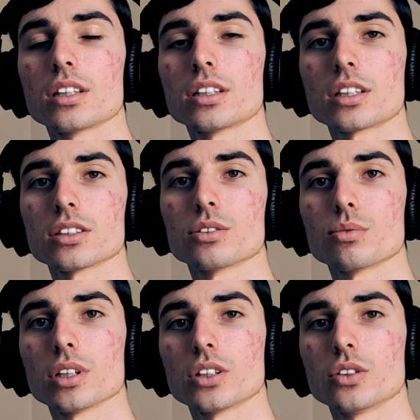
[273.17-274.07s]
I think it's a
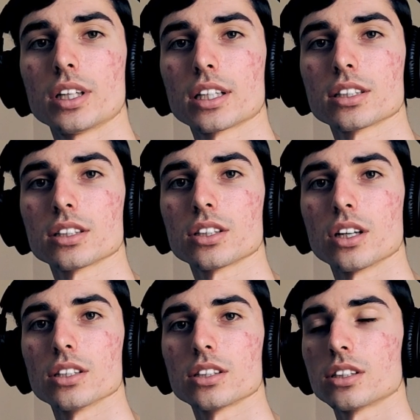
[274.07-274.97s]
really good
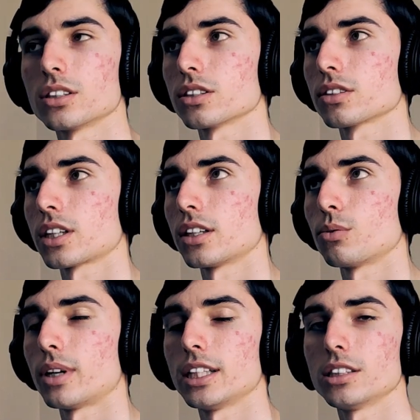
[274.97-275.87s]
exercise to just get a
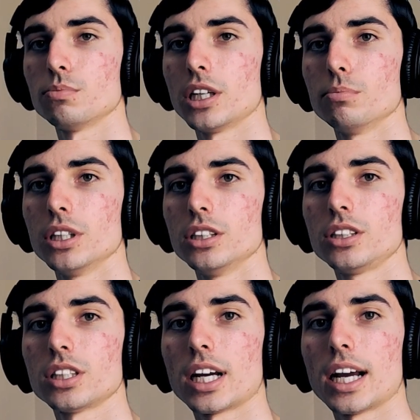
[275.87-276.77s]
random
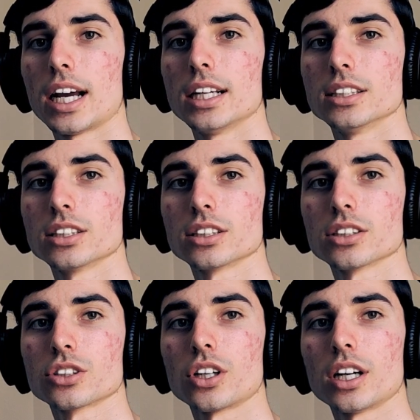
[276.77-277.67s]
image and
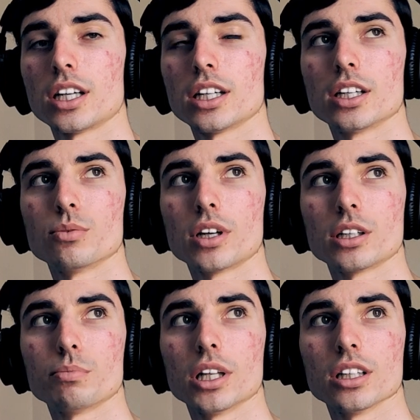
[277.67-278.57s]
just try and write
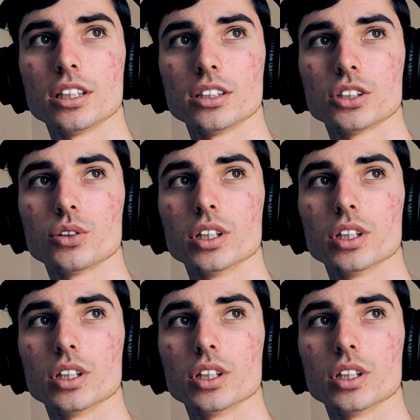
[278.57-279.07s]
a melody to